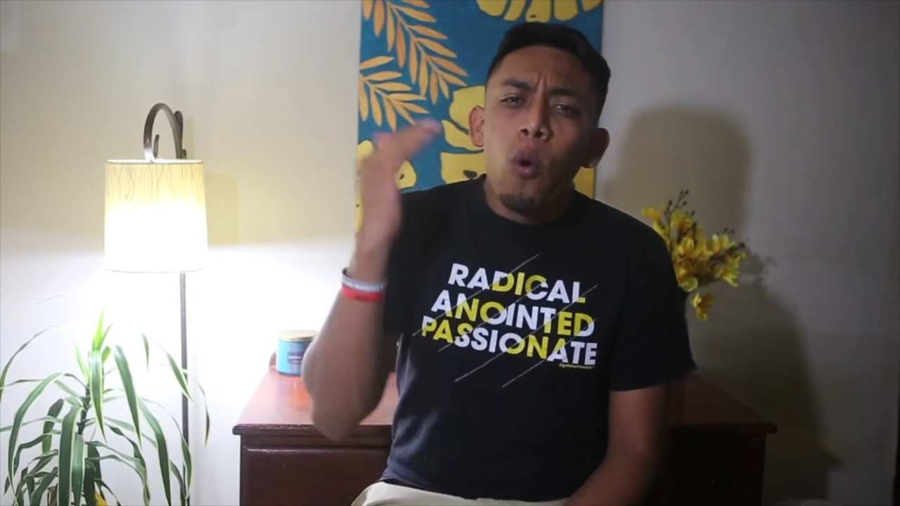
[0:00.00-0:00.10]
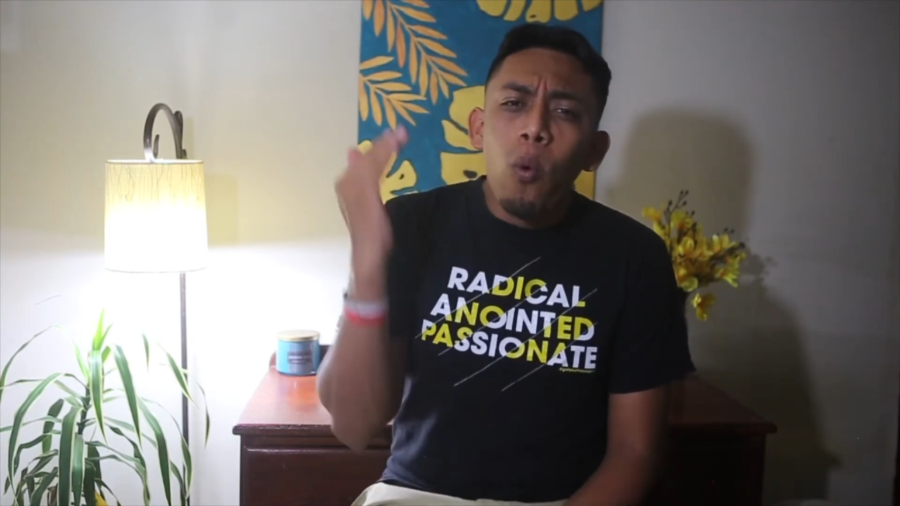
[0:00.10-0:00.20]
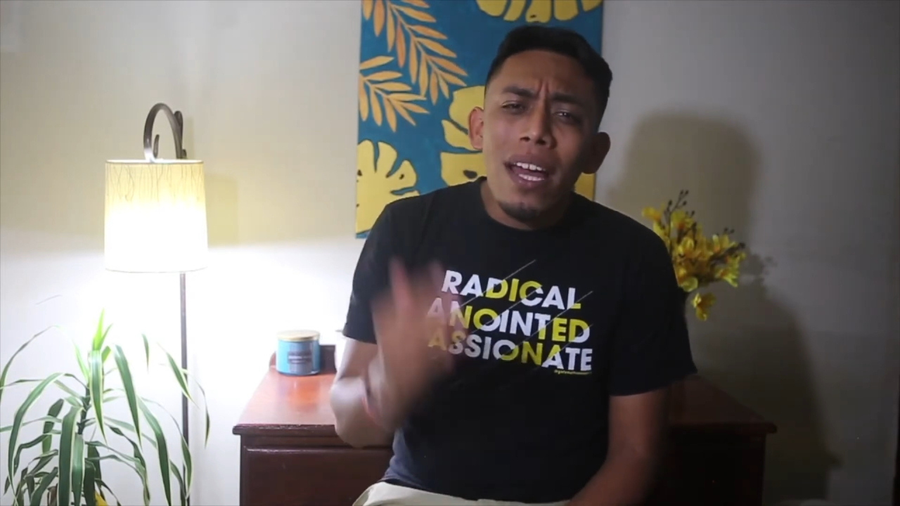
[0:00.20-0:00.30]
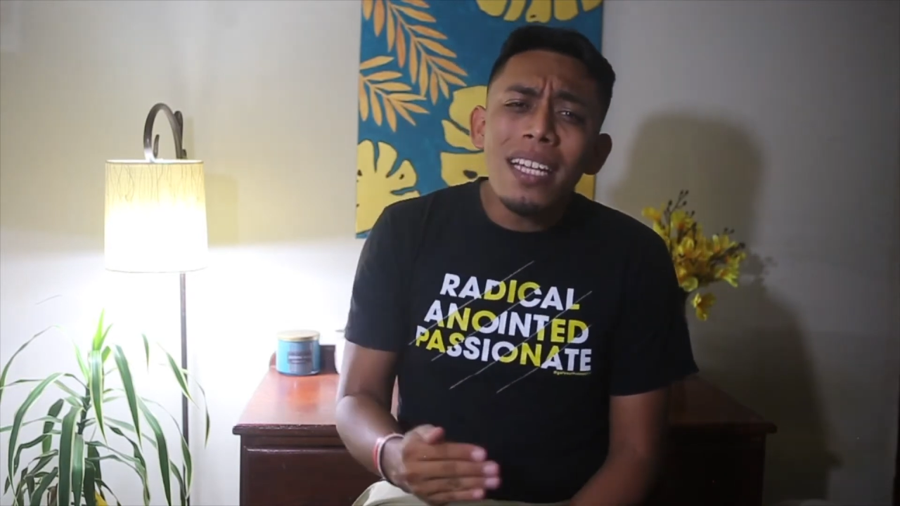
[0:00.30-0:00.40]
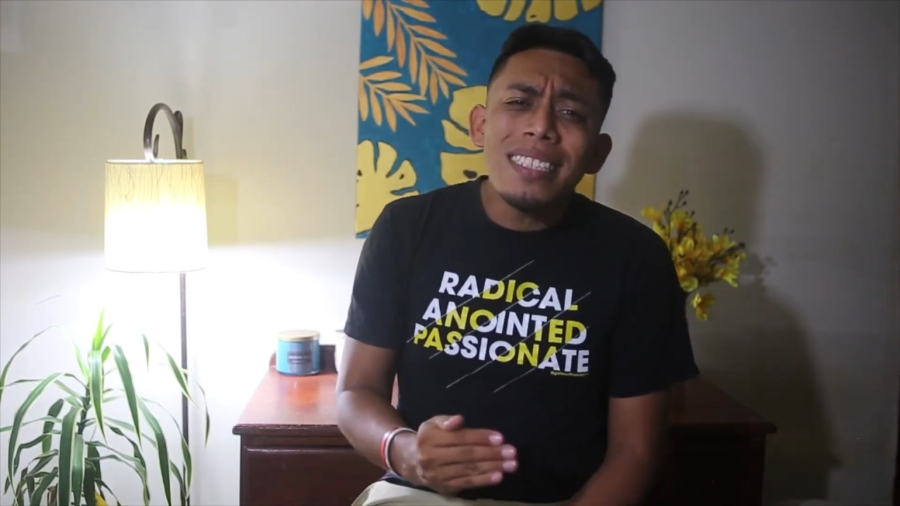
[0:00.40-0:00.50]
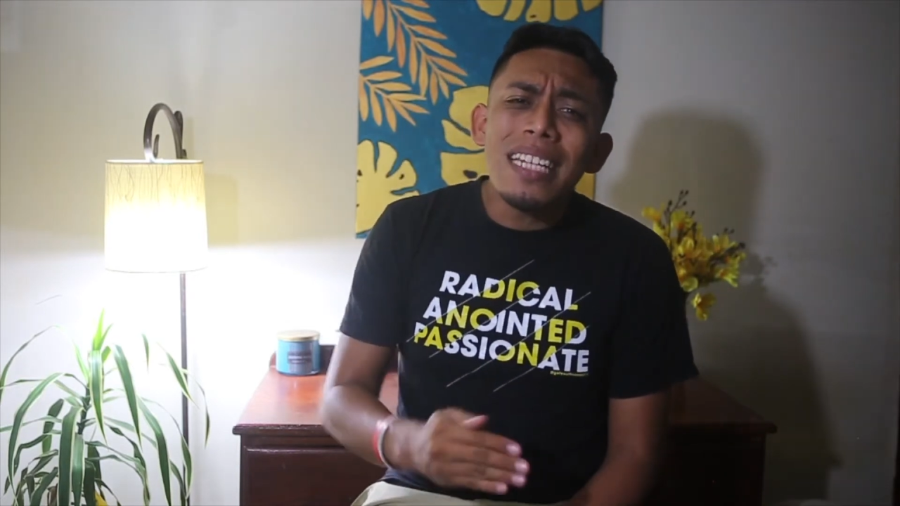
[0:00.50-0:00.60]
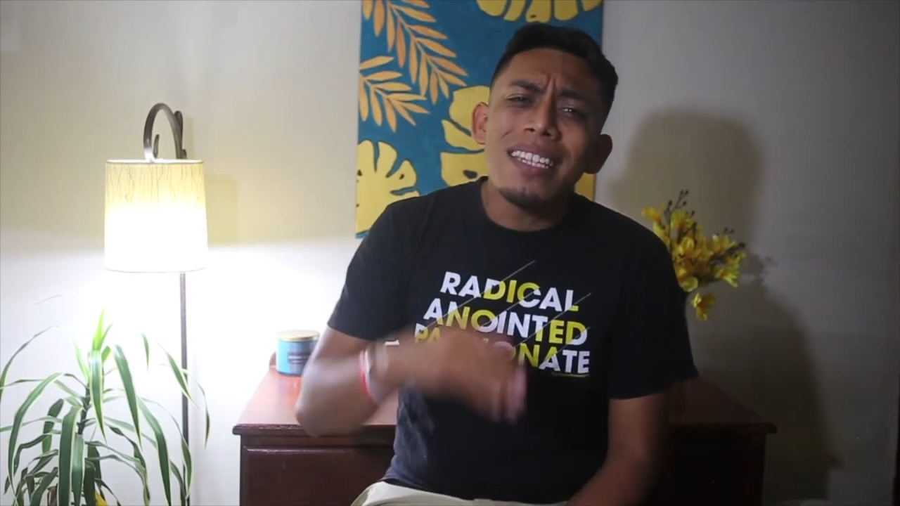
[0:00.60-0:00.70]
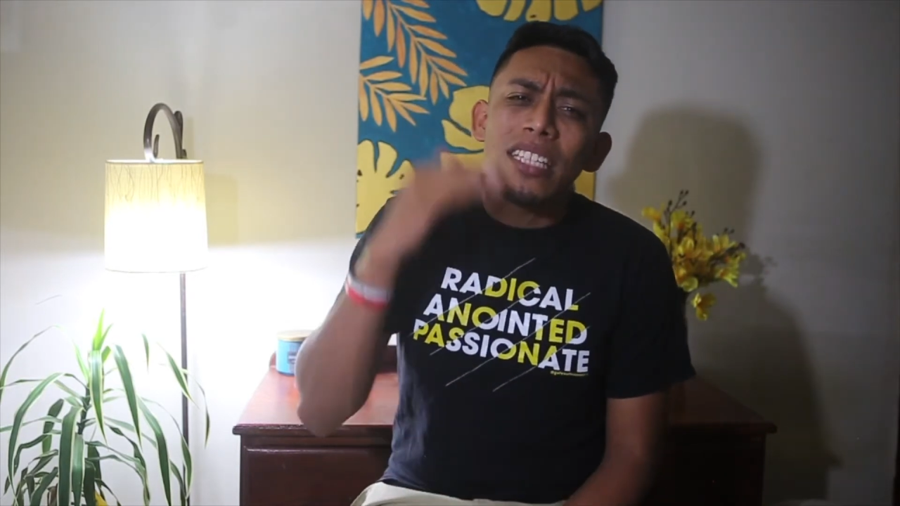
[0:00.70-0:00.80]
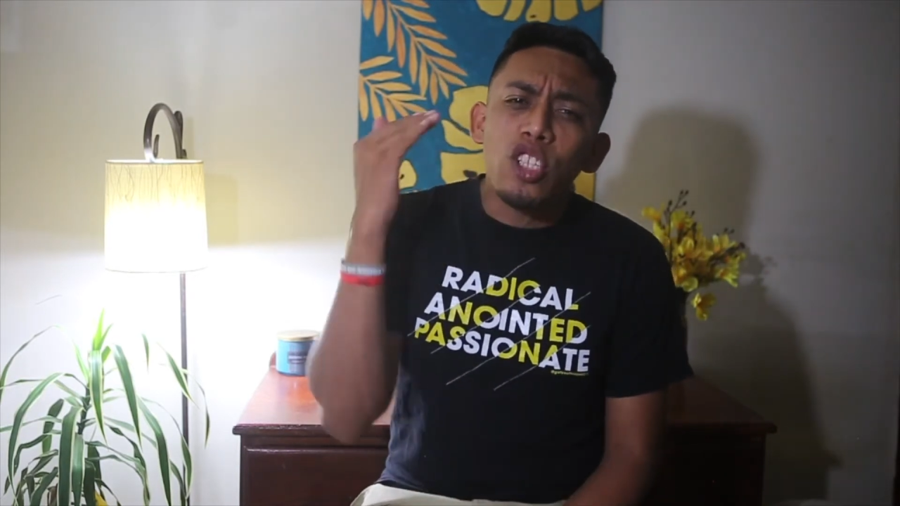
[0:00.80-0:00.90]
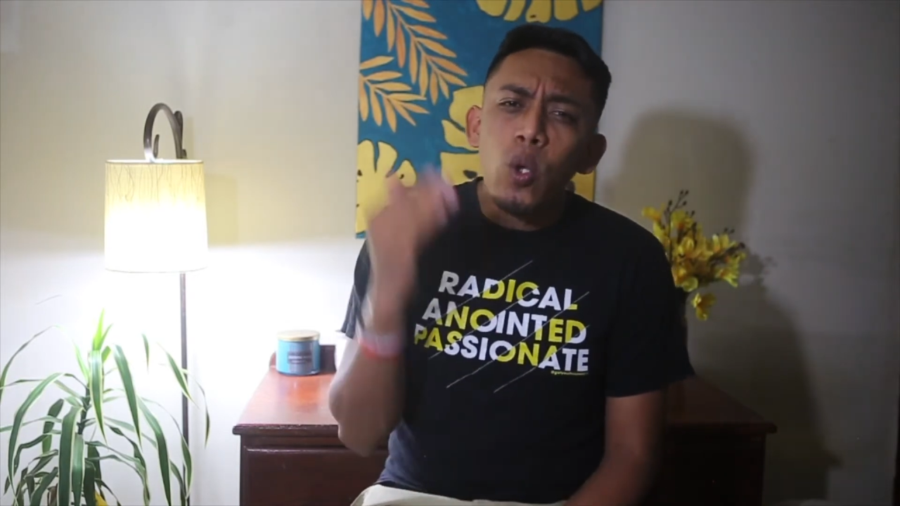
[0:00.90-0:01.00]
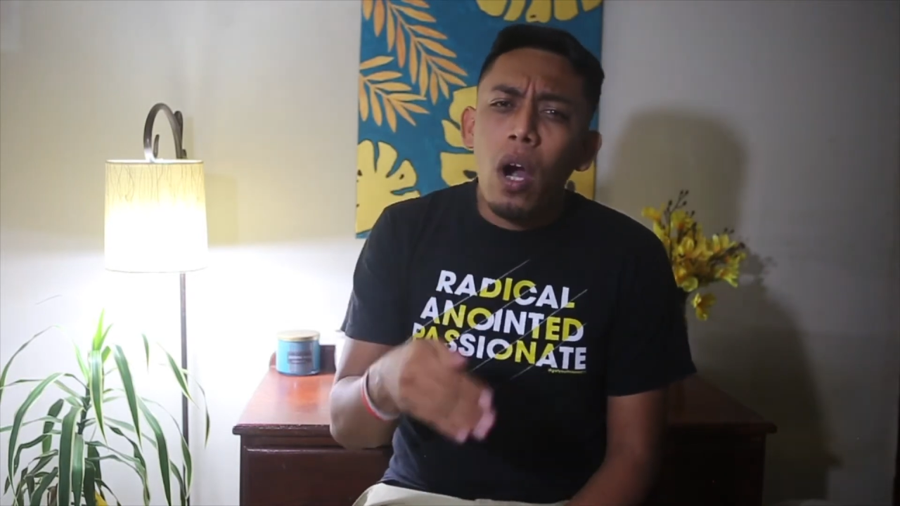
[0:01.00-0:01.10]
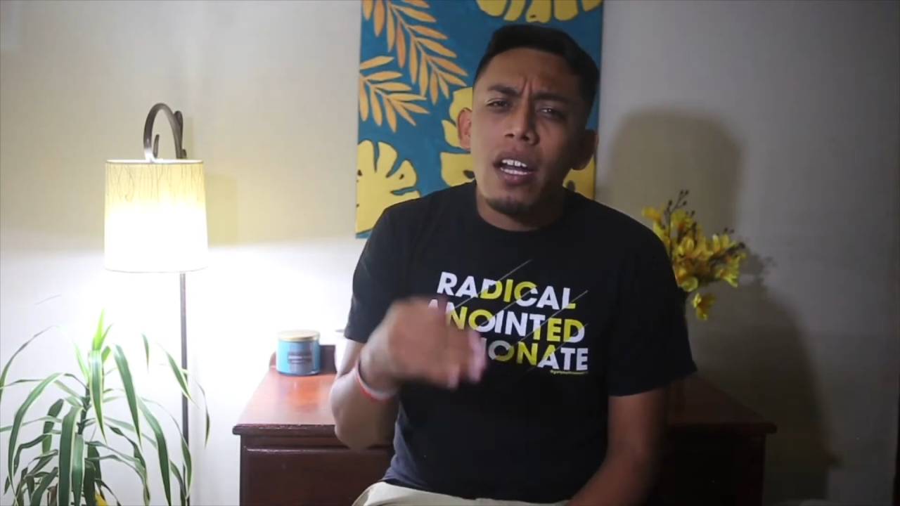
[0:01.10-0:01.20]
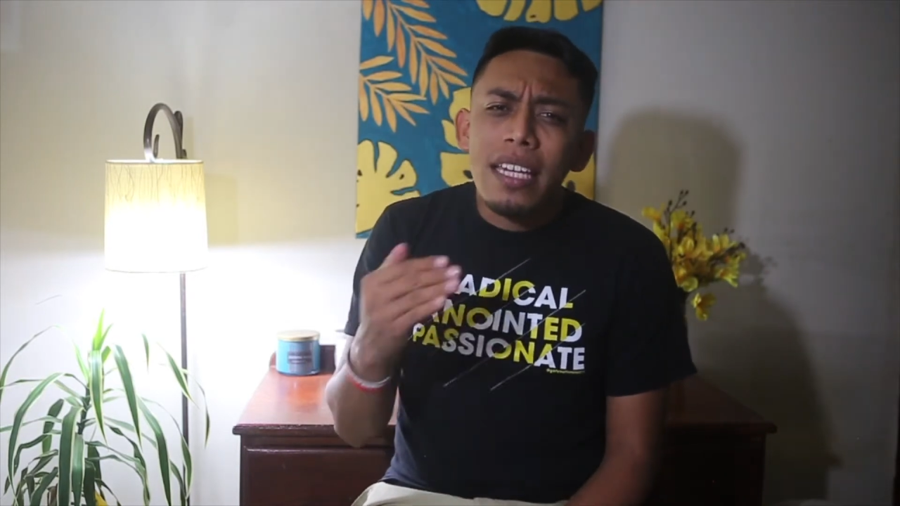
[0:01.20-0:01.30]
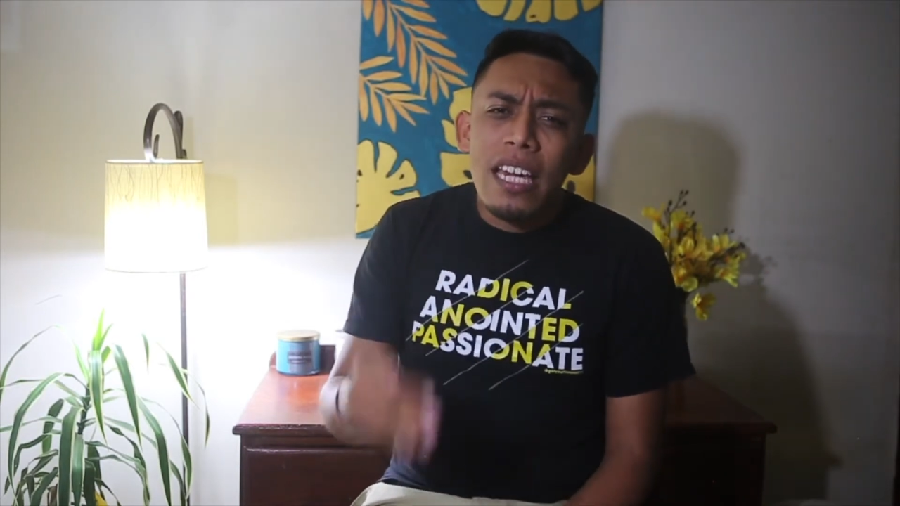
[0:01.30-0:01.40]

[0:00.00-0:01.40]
What is it that you are